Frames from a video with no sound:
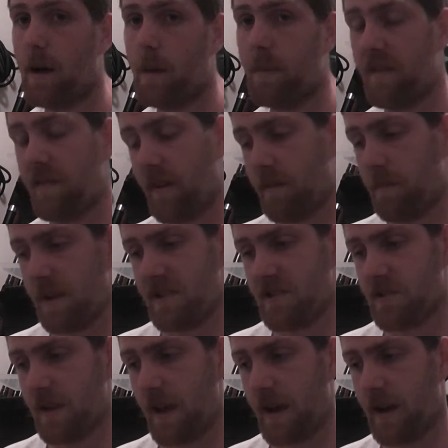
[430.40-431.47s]
up, if I've been
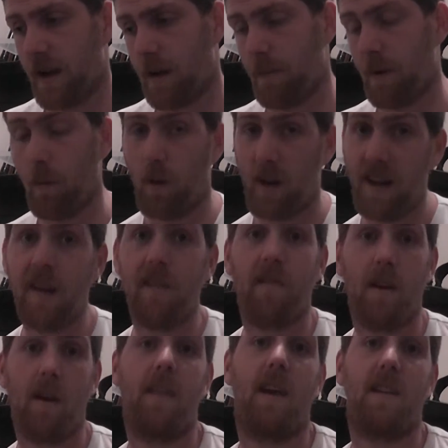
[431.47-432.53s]
snagging up, and we need to
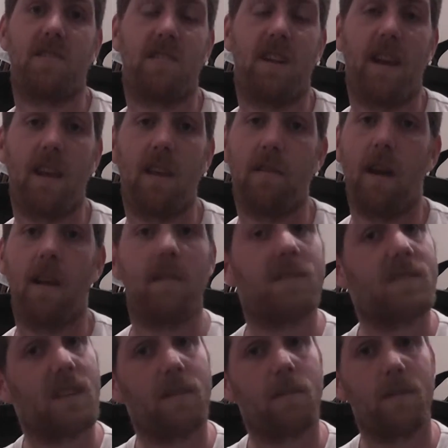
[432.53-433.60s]
find that snaggy ground,
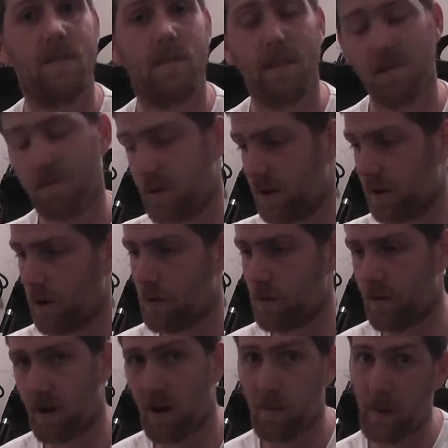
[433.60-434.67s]
because that's where the
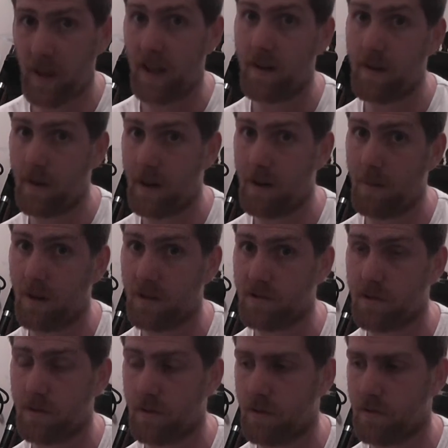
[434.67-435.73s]
Conger are going to be in
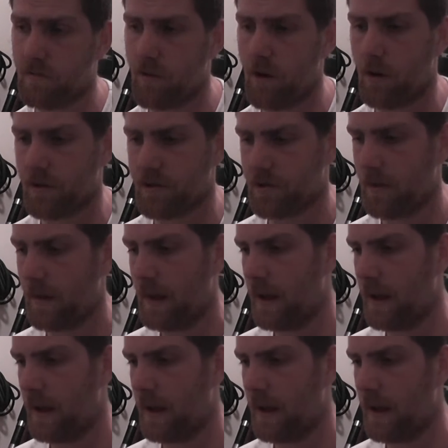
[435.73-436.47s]
amongst all those rocks